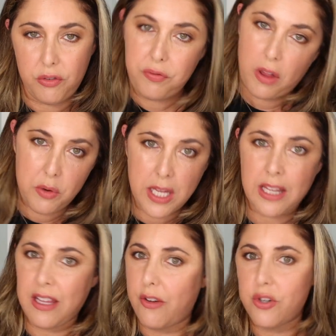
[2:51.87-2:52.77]
floating
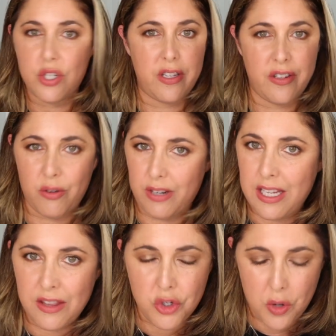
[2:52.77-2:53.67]
in the ocean or
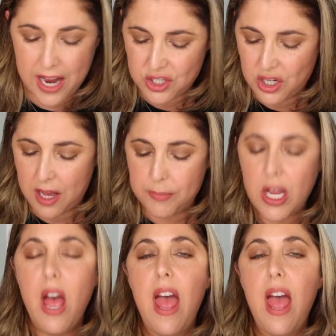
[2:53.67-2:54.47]
in the trash dumps.